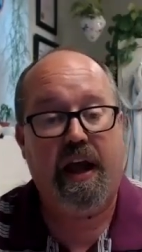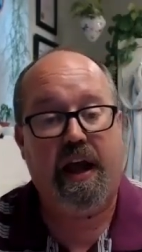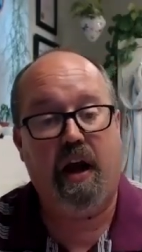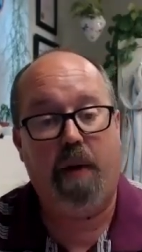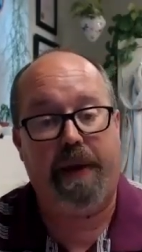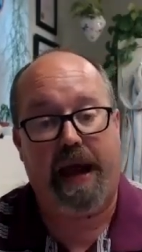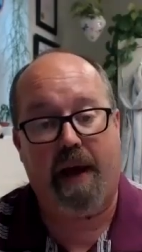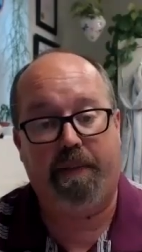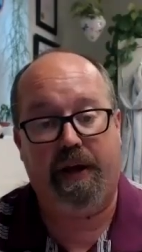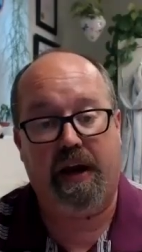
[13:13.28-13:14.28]
and I'll be
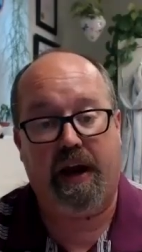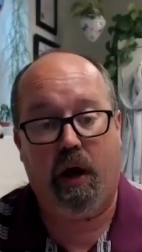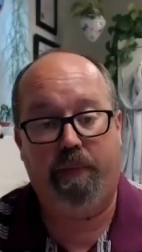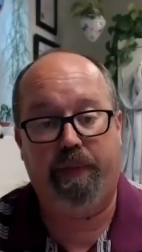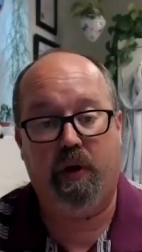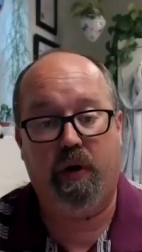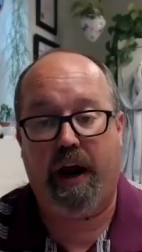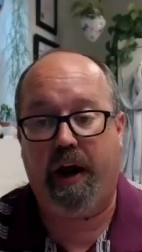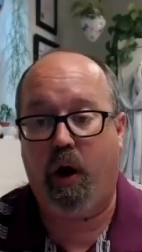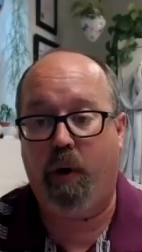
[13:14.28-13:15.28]
happy to help you. And
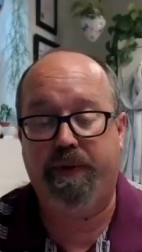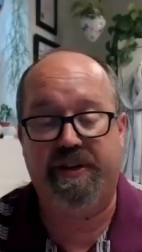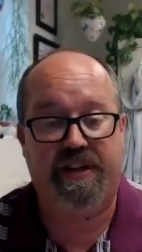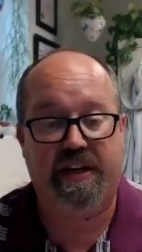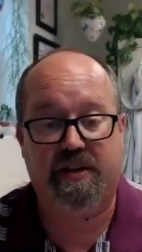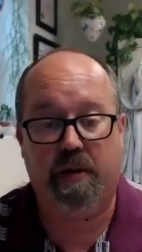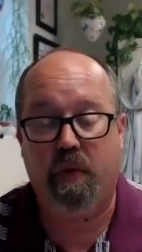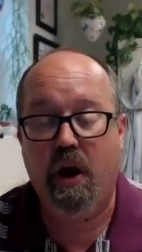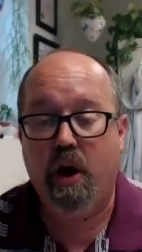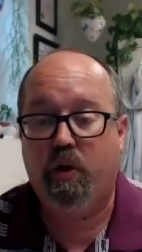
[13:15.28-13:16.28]
I hope to see
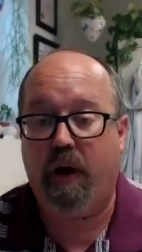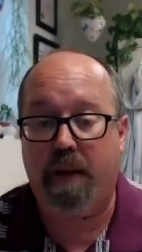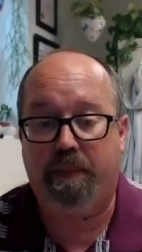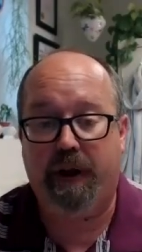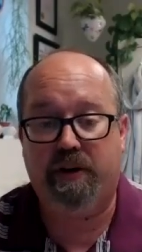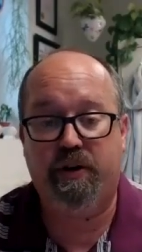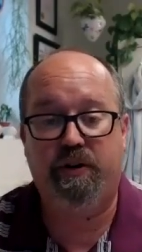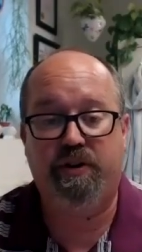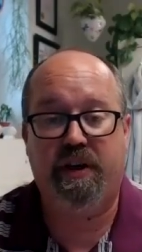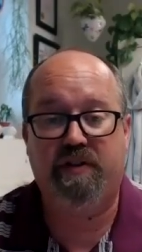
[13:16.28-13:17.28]
some great
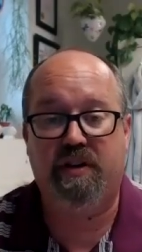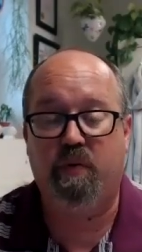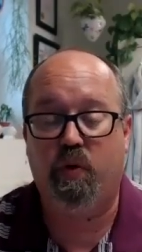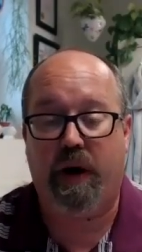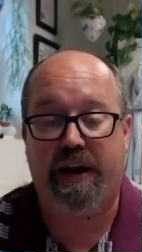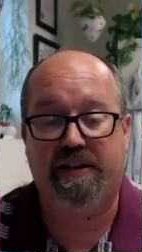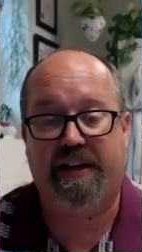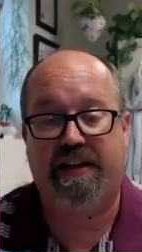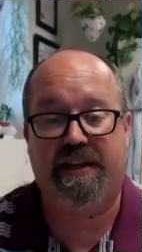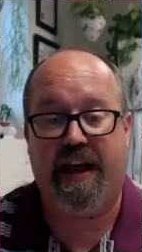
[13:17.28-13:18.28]
pictures of some great
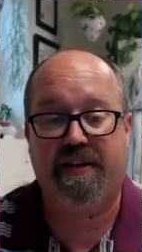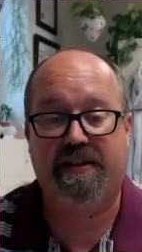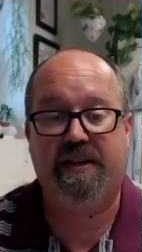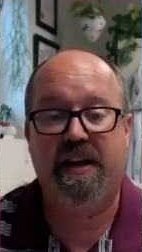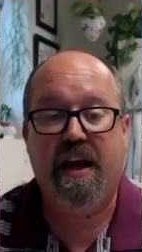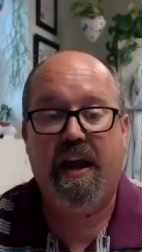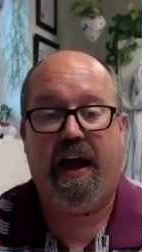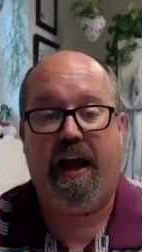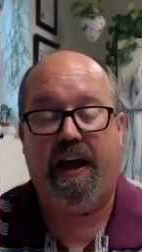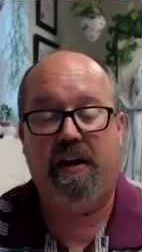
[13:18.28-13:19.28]
success,
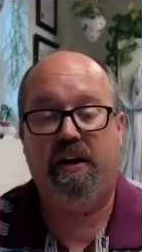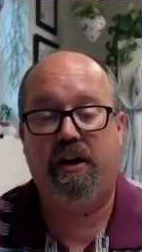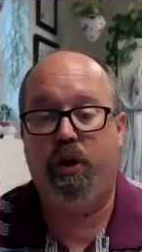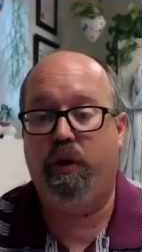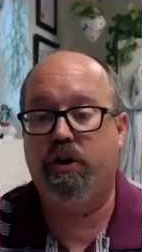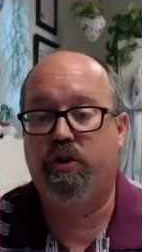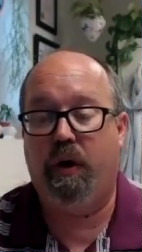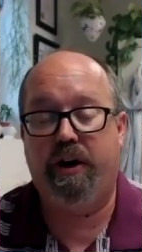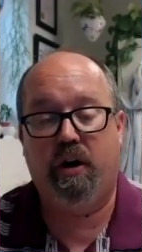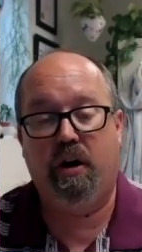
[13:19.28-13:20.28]
and you
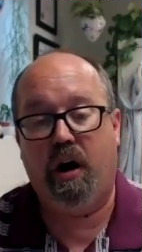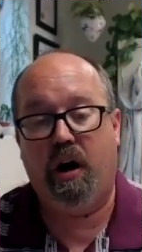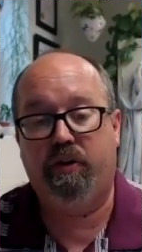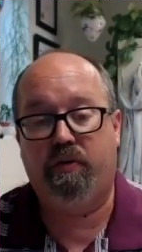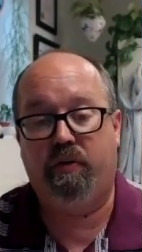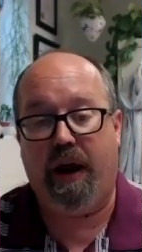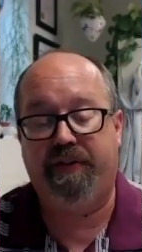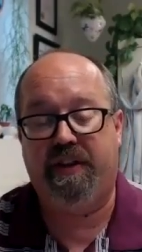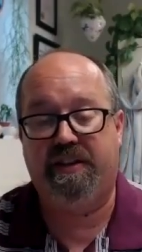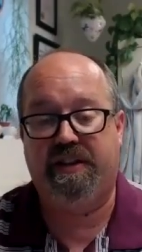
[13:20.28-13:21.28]
enjoy your garden
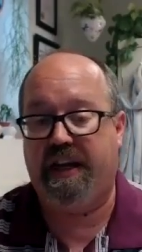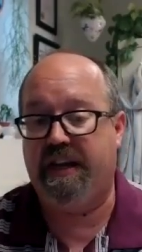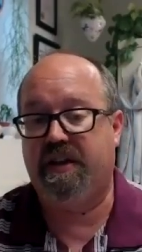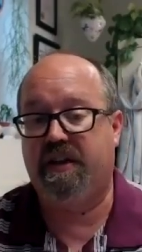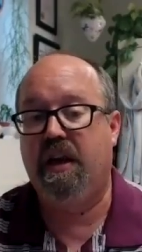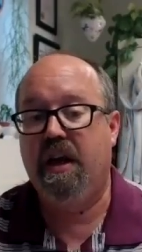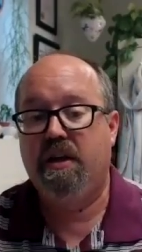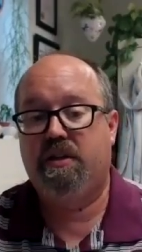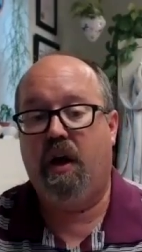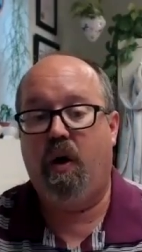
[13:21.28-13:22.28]
throughout the season.
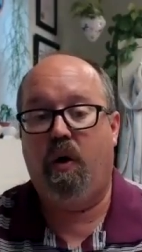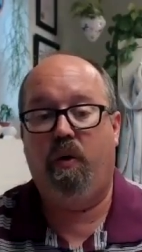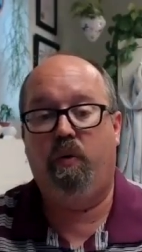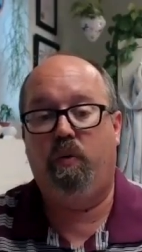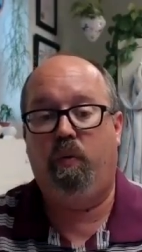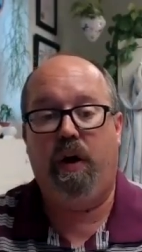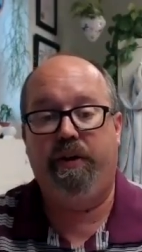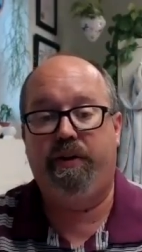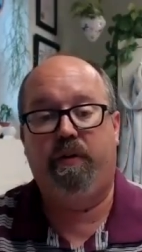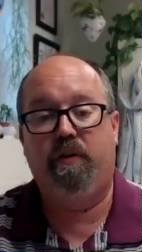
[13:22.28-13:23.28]
So one
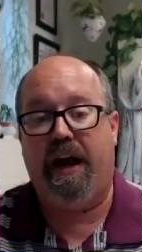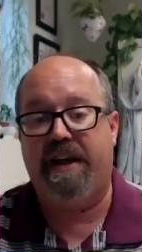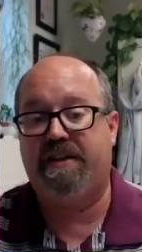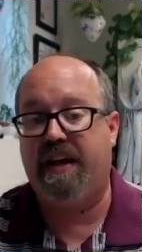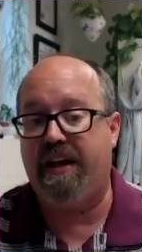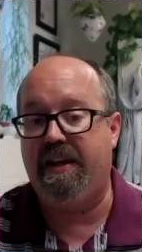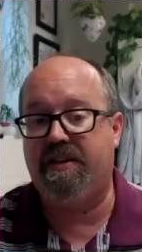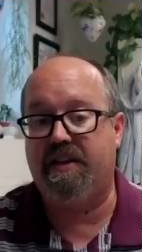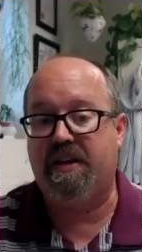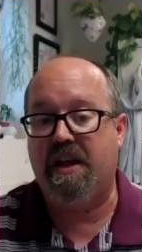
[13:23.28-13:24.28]
of the nice
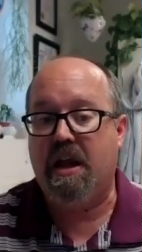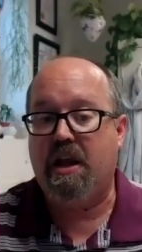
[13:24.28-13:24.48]
things is